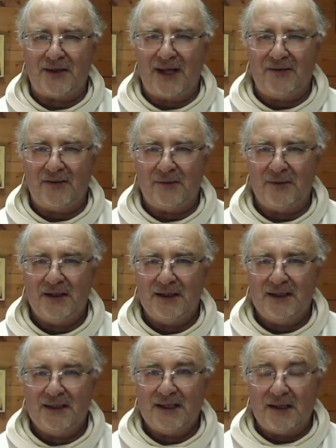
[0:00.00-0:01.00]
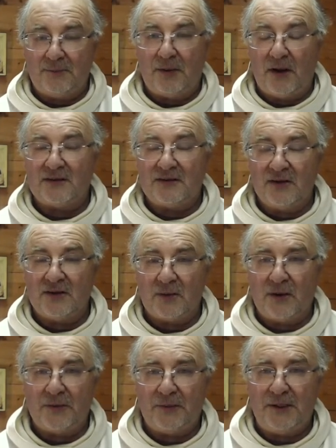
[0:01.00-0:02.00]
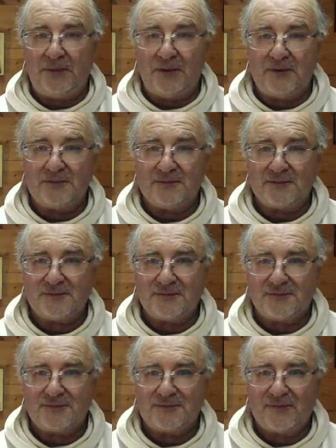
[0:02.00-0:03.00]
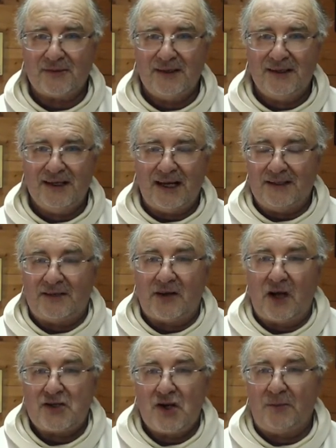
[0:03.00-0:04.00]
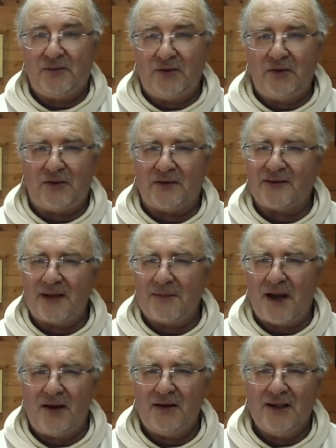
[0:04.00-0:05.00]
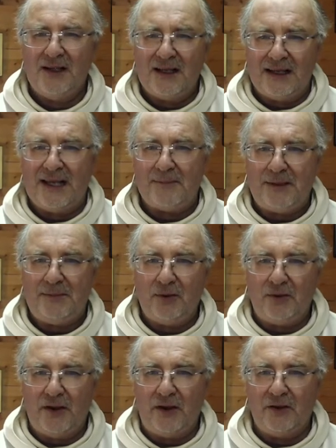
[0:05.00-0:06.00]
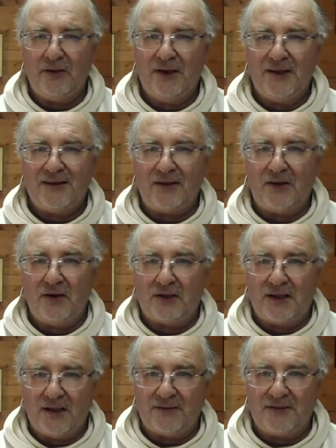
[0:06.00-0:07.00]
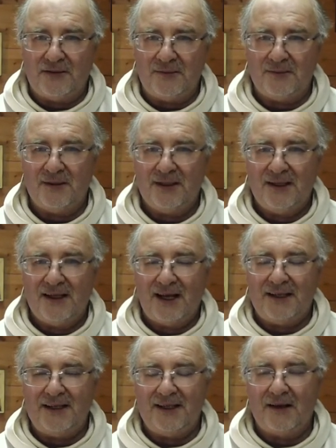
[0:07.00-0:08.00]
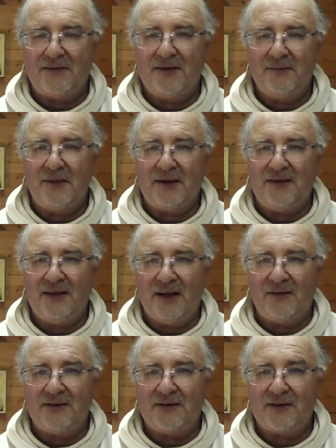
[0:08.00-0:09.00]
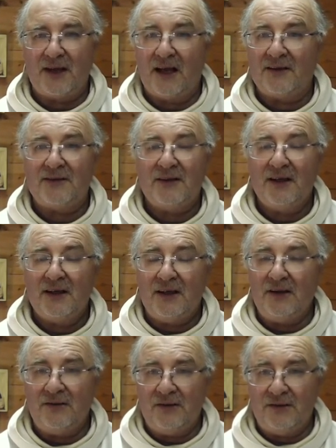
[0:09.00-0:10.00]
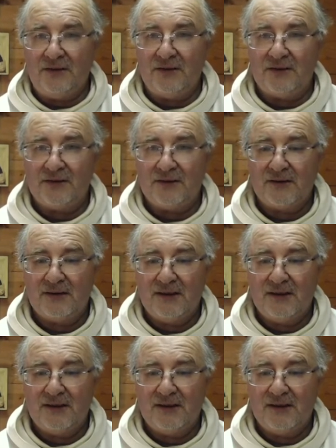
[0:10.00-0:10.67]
gave them and passed it on to other people. And that's our job too, to somehow let people know that God loves them and He loves them as He loves us in Jesus